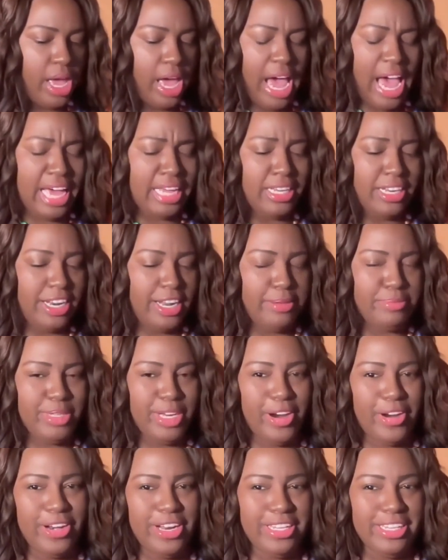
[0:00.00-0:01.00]
I ended up
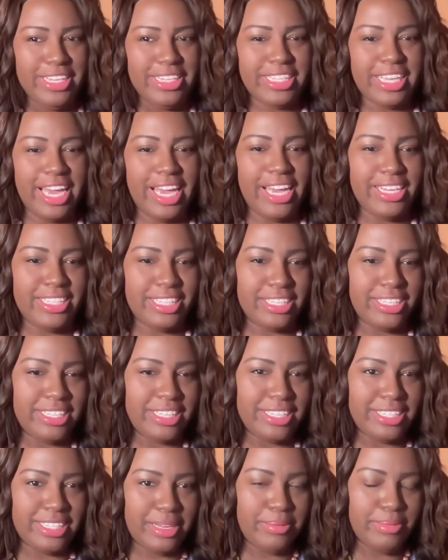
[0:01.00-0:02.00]
turning this case
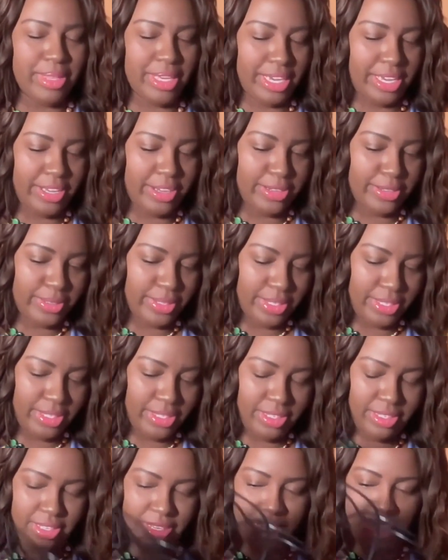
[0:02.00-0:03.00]
into something
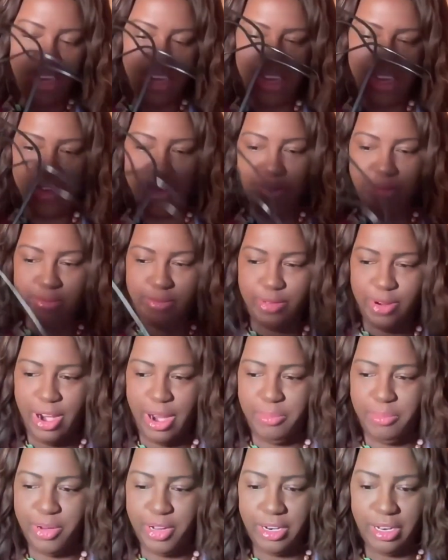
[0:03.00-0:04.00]
else, where
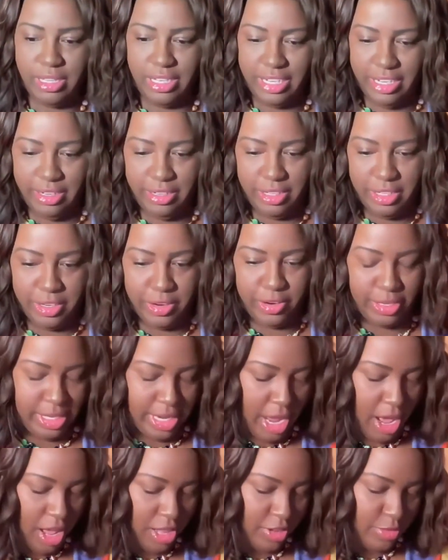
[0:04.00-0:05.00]
I put
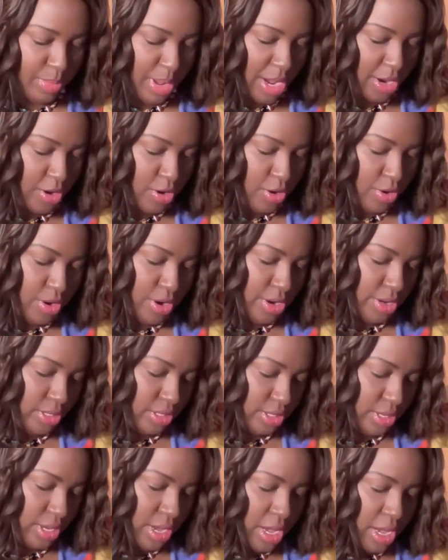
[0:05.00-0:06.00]
literally all of my
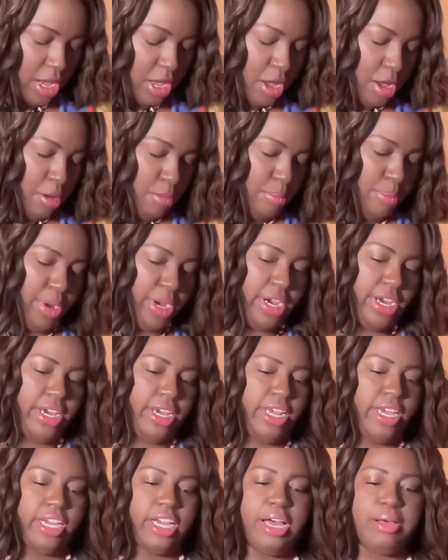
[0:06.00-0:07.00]
cords.
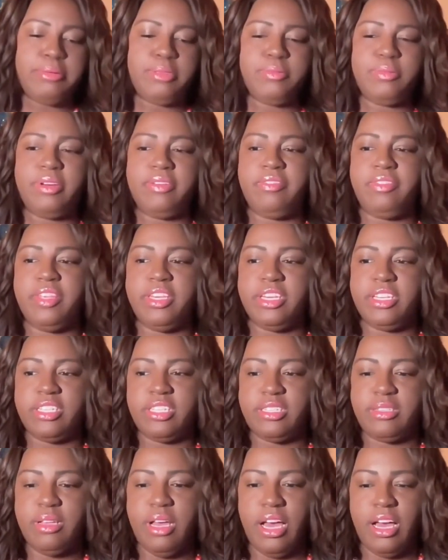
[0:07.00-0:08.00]
But it comes with
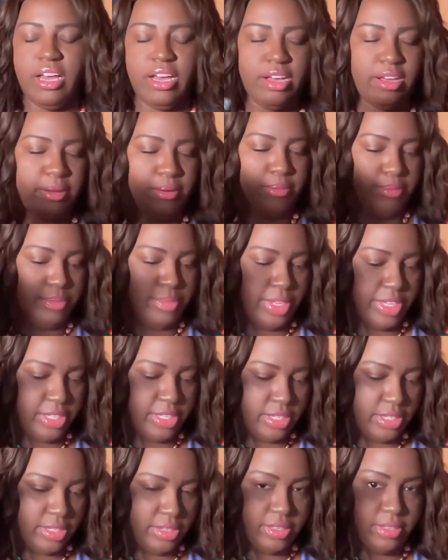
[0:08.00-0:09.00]
this. This
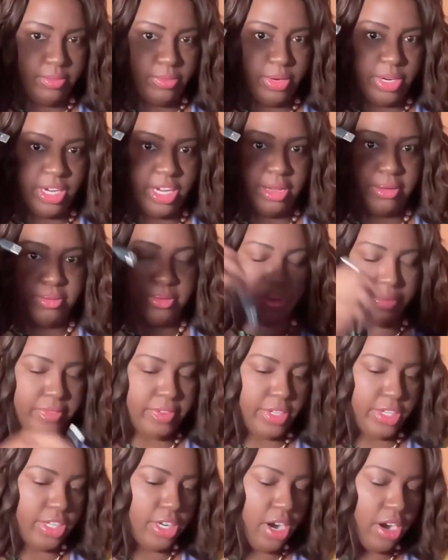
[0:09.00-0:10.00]
is what it comes with
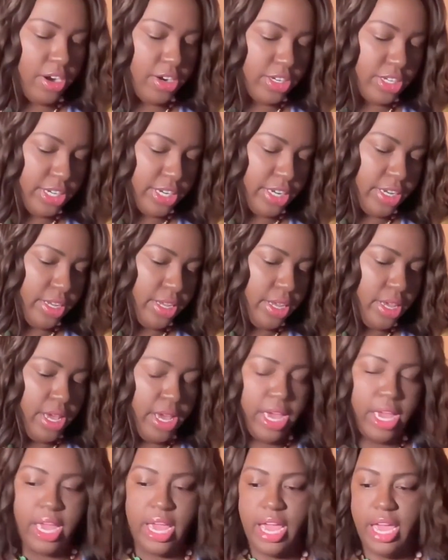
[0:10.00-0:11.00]
to charge it,
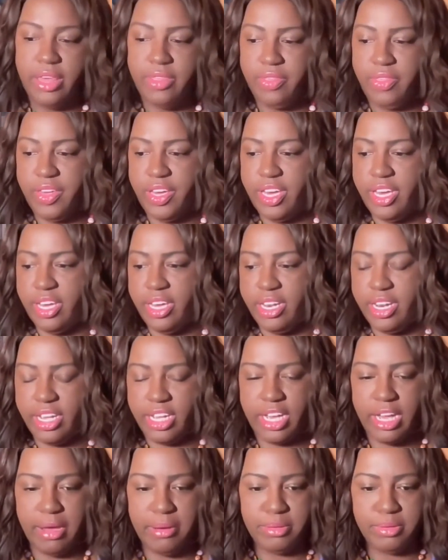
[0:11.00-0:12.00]
and then
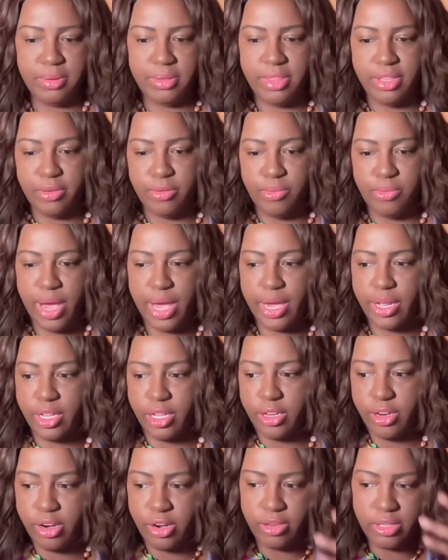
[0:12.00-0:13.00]
it comes with a
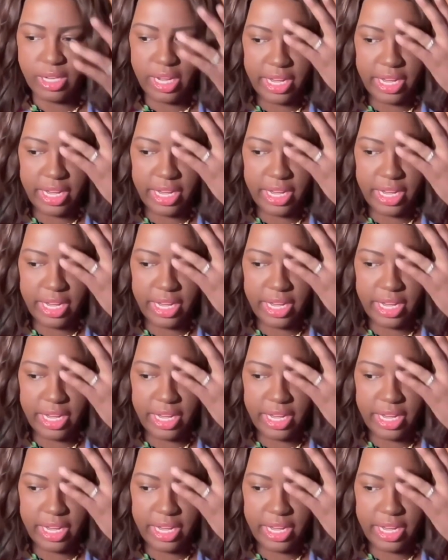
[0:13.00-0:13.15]
regular